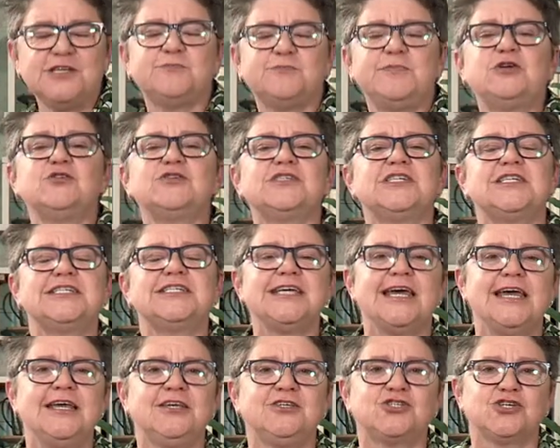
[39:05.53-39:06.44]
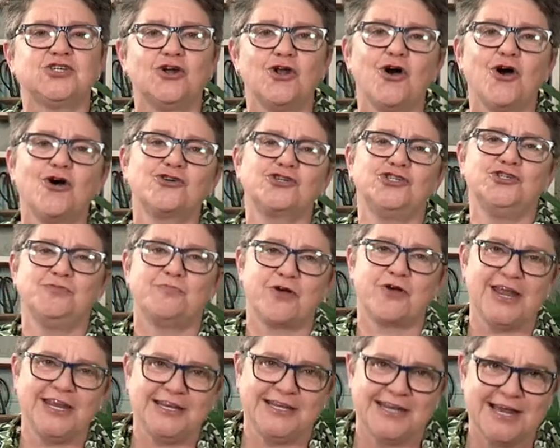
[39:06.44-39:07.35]
is because it takes so long to
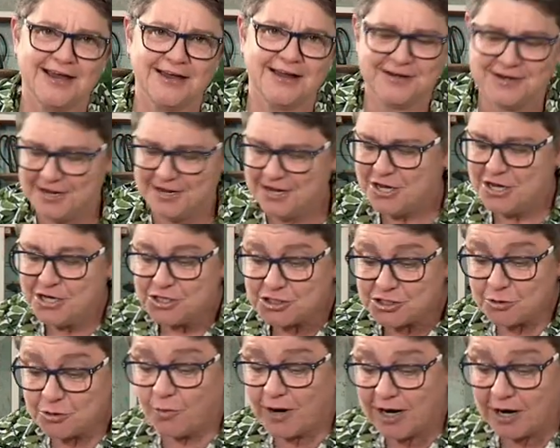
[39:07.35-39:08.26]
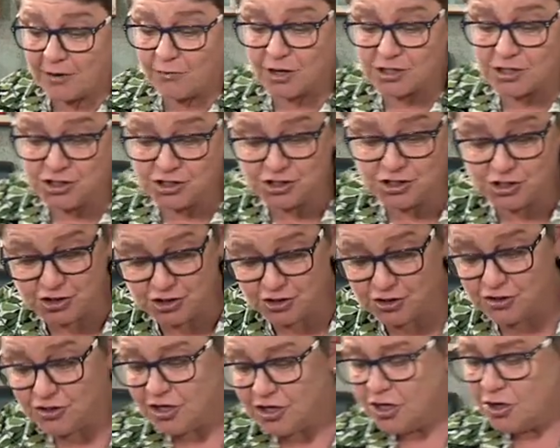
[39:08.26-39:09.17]
break down. So what I want you to
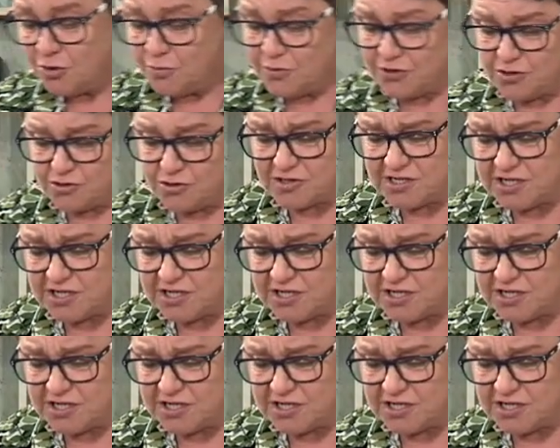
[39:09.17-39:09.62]
do with your